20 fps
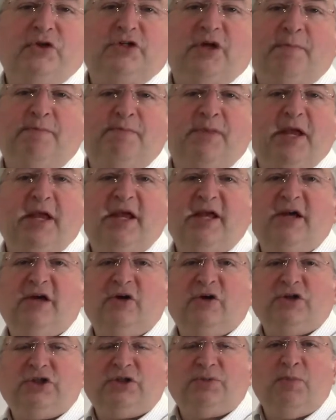are big
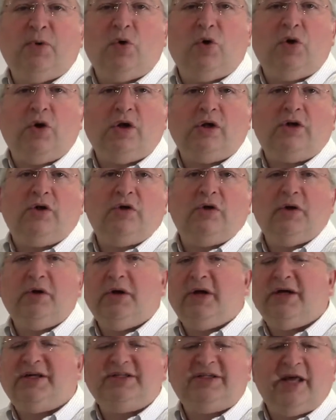or small or
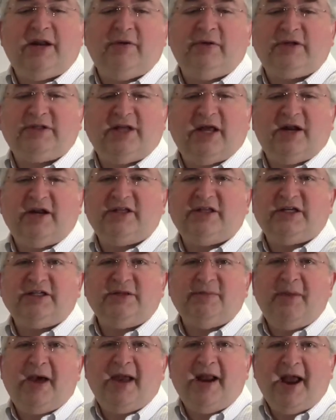et cetera, et cetera. It doesn't
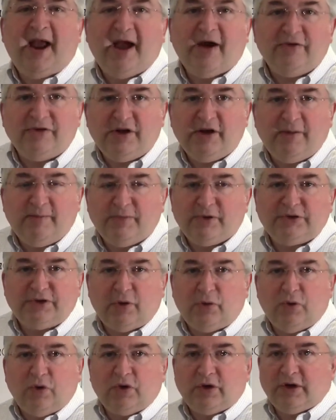matter how the numbers are
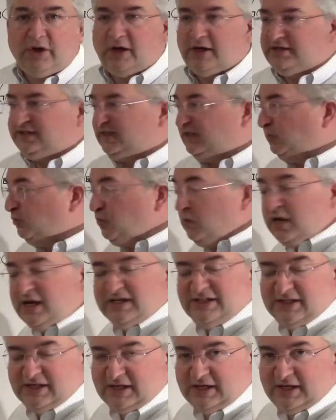organized. The
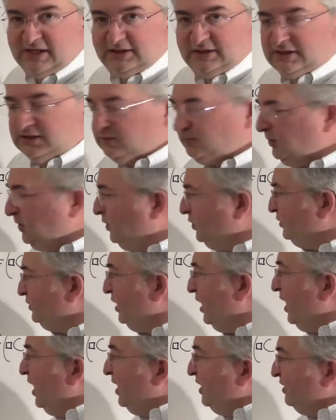reason is because
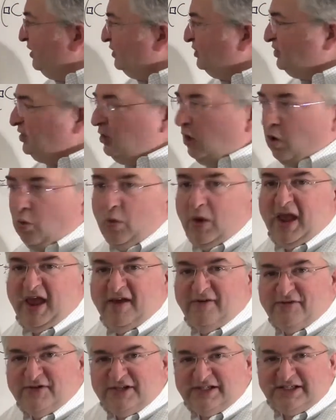there's no
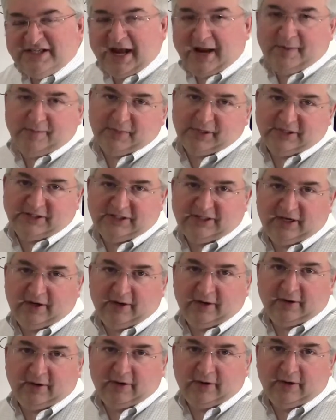if statements
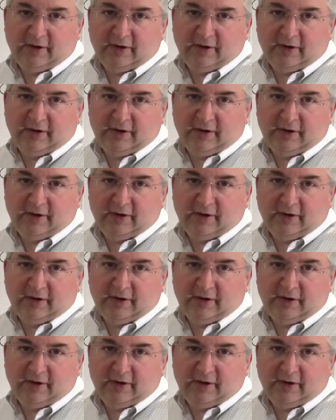here.